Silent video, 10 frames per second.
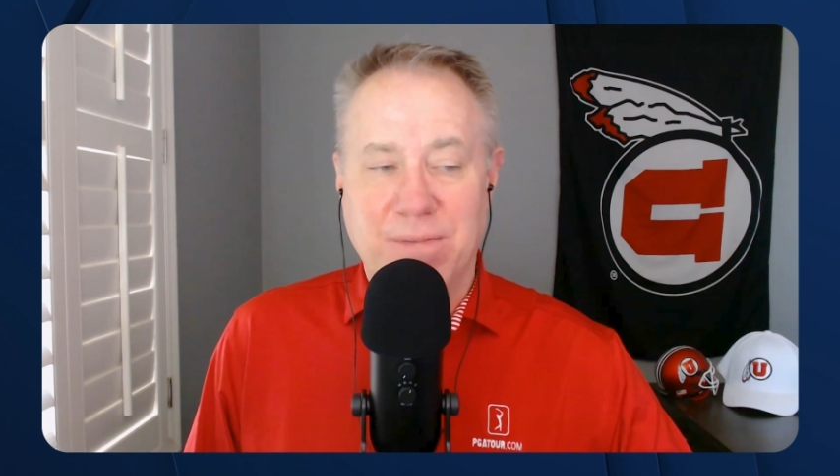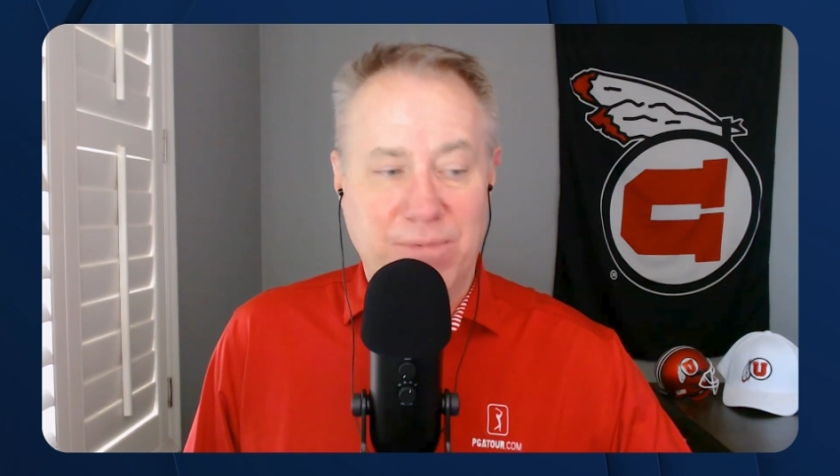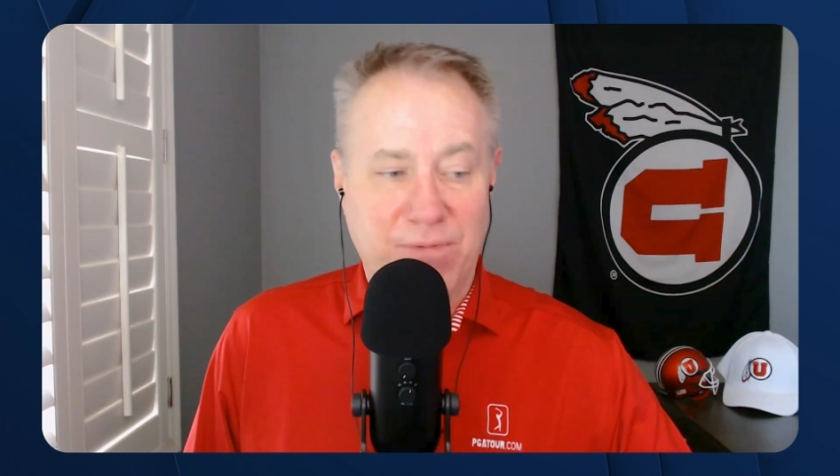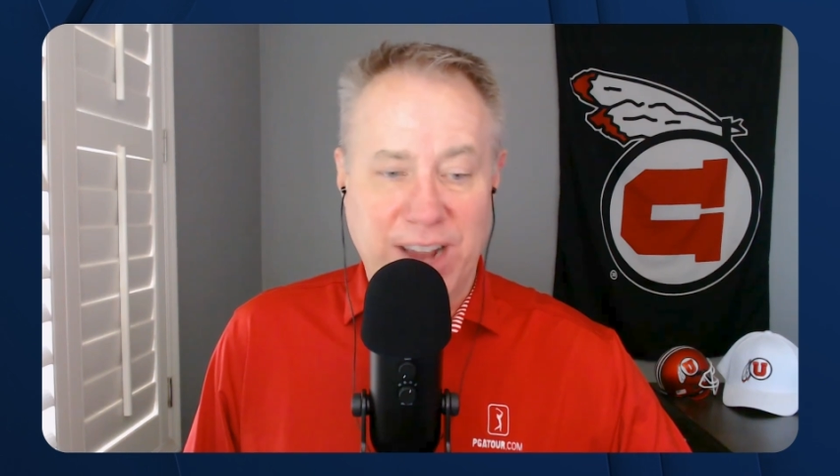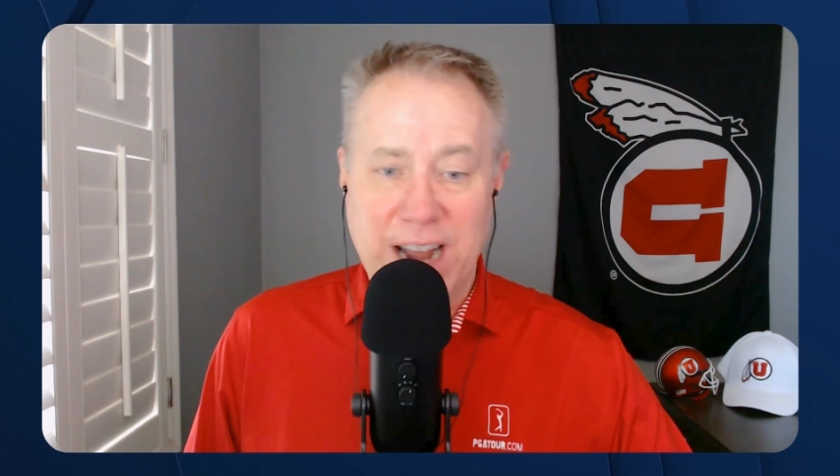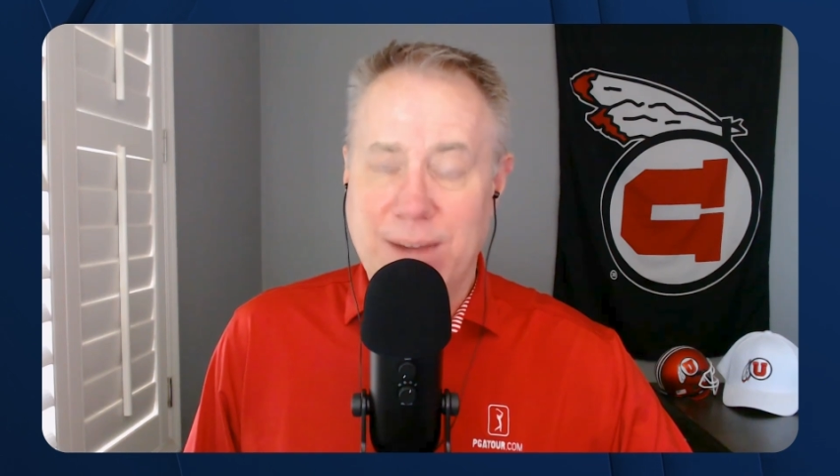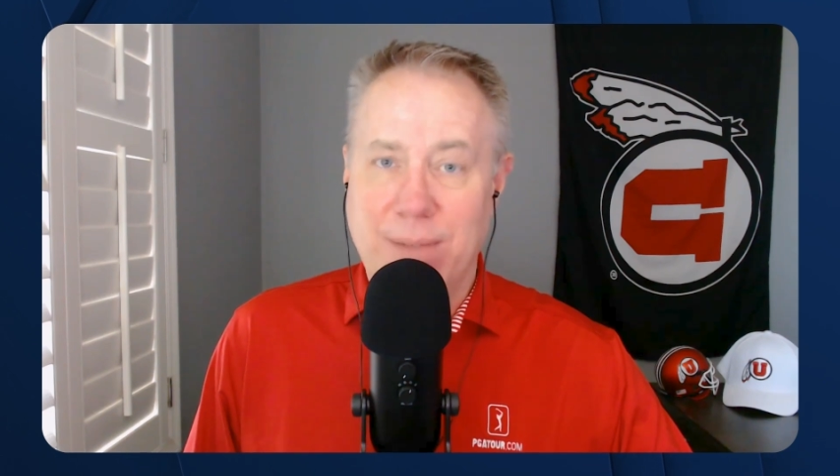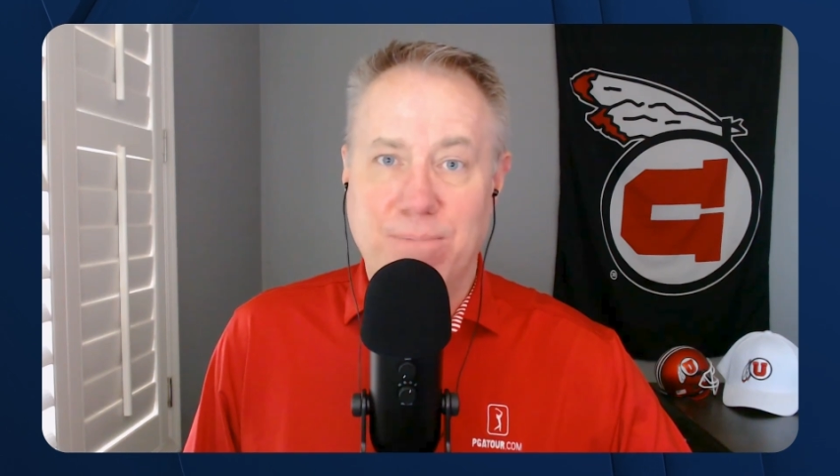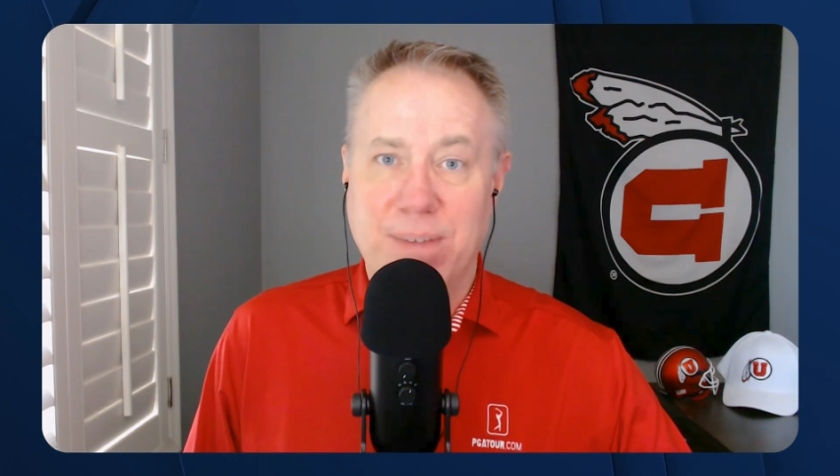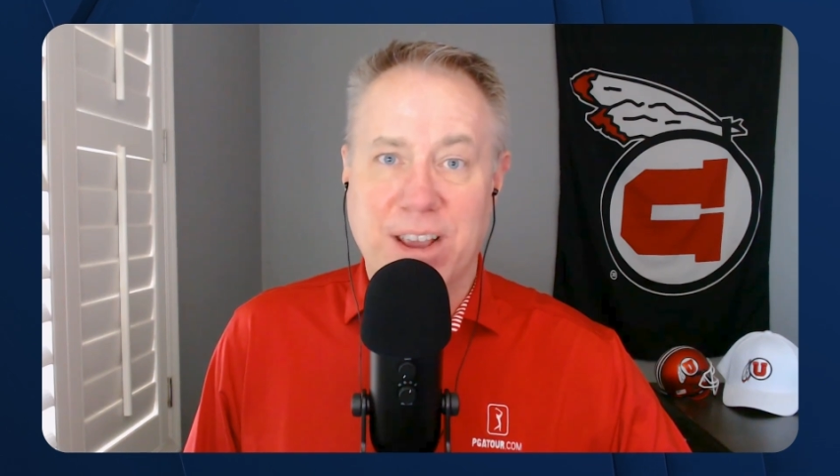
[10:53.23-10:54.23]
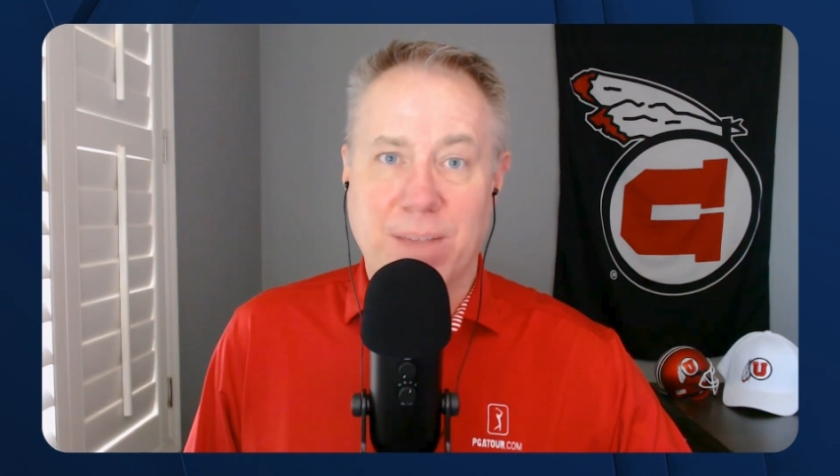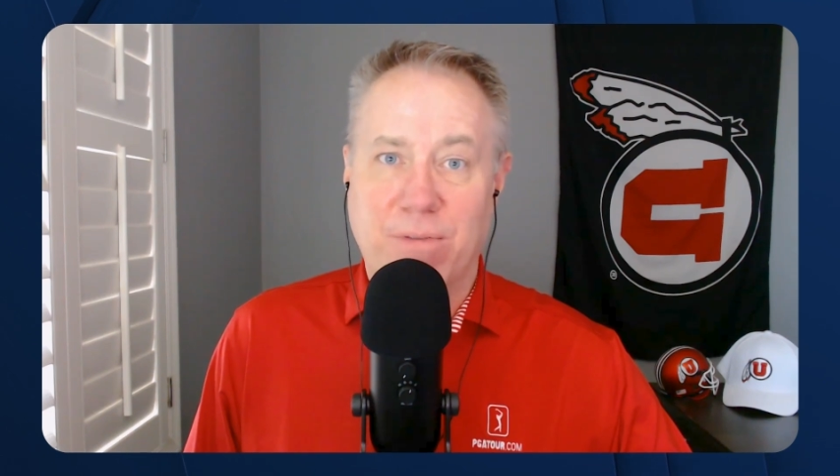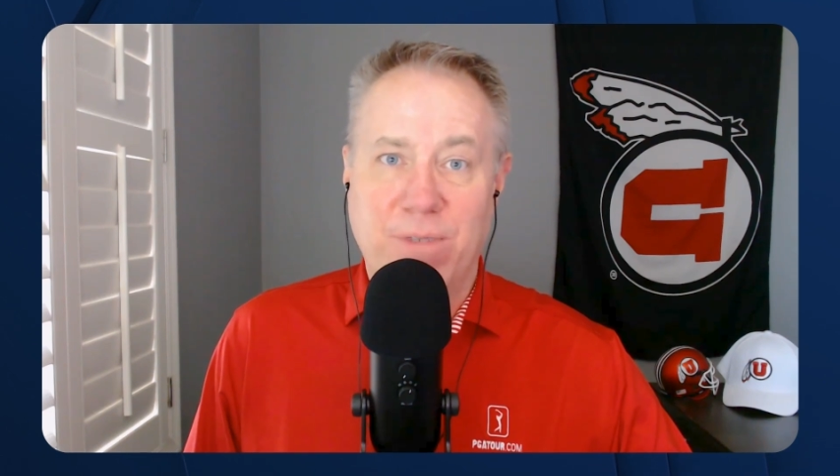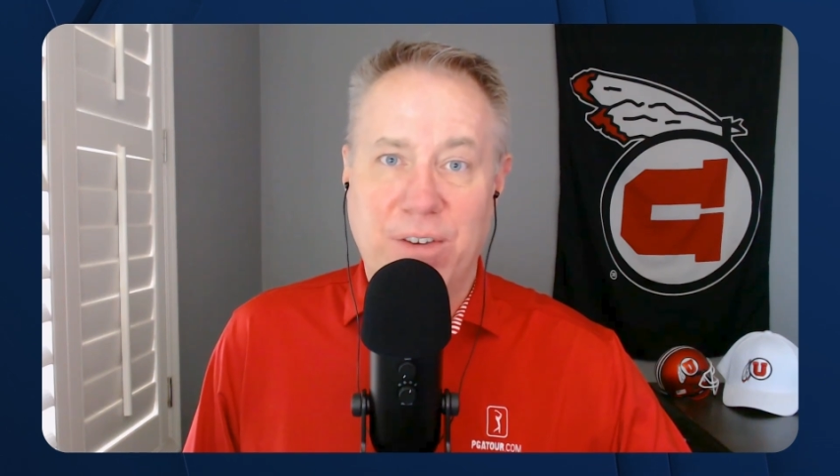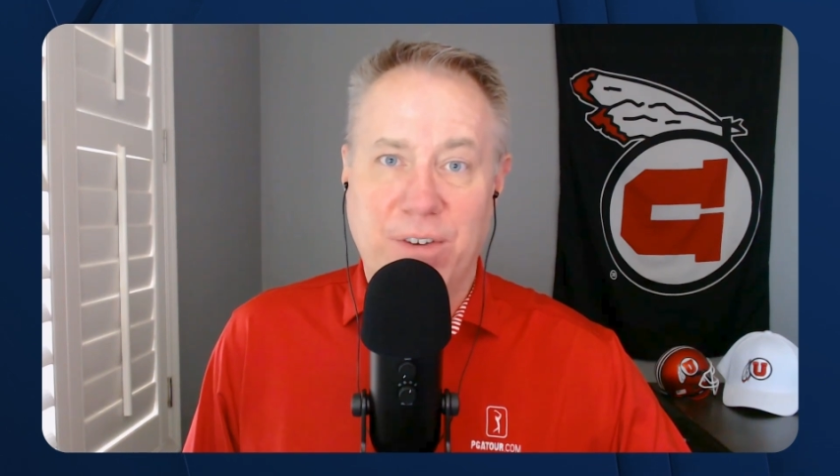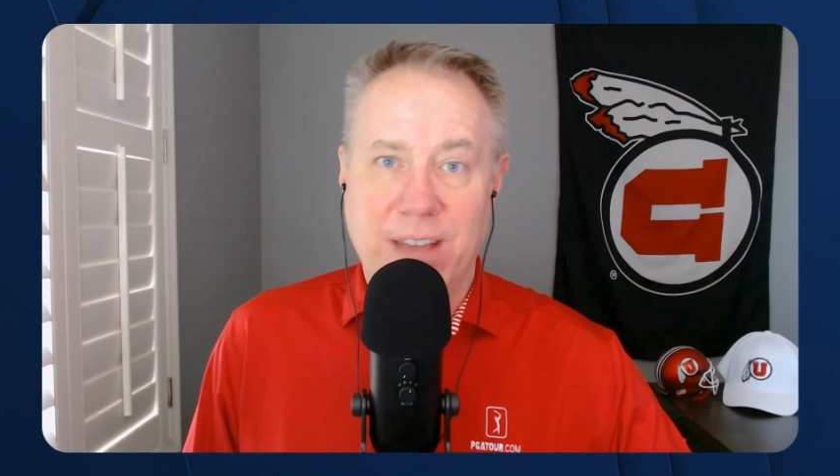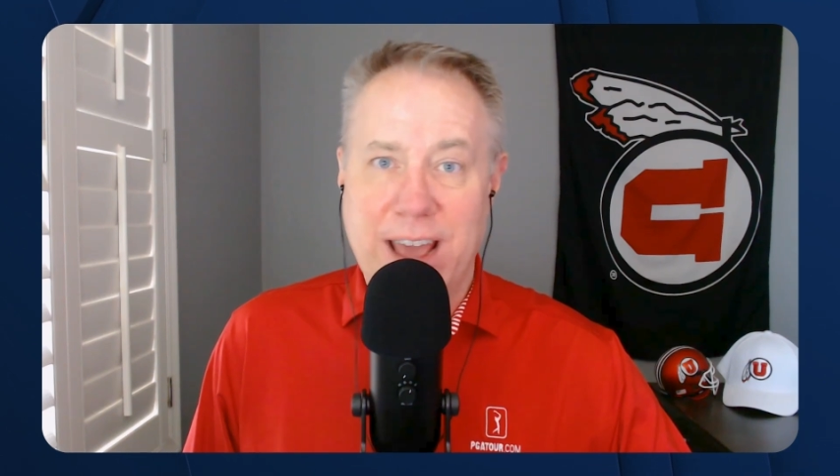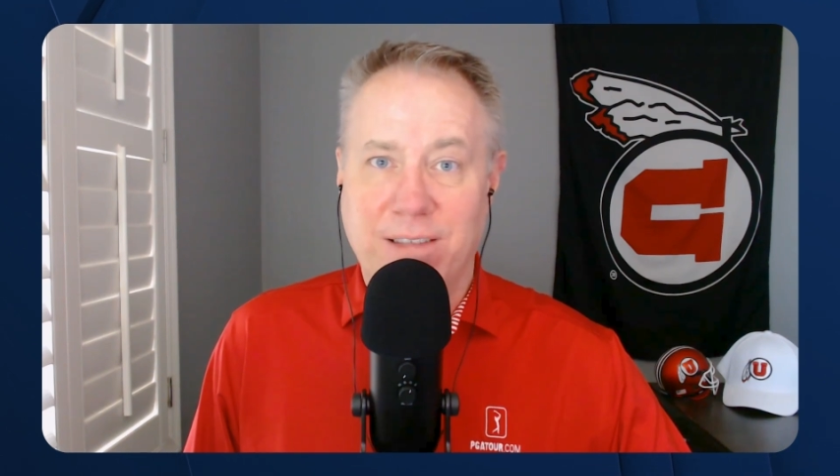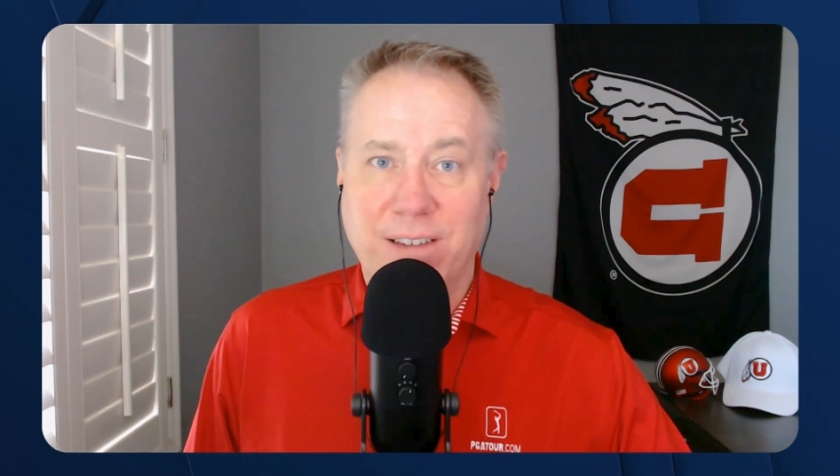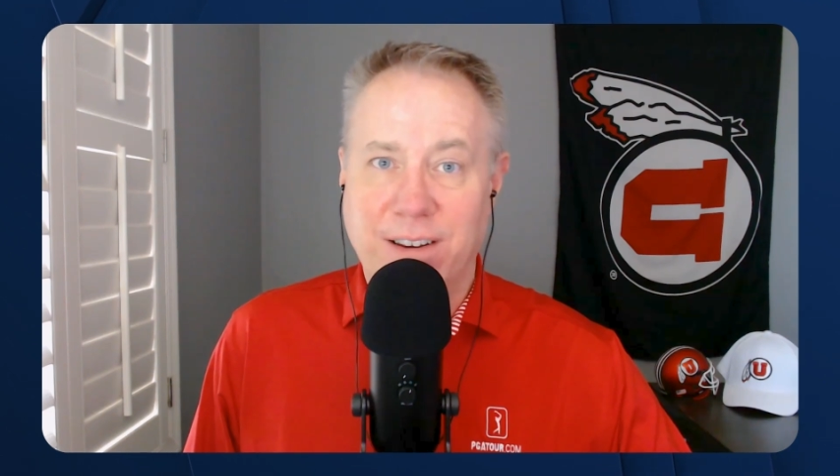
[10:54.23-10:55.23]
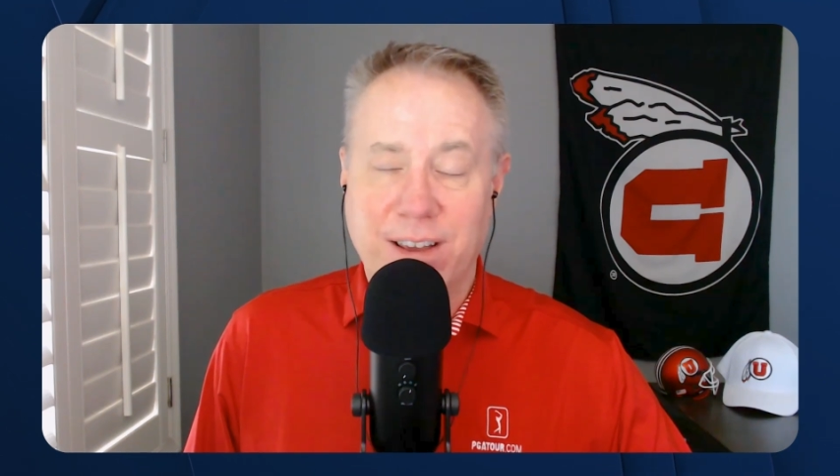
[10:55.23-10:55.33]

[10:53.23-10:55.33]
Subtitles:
forget about being a professional athlete.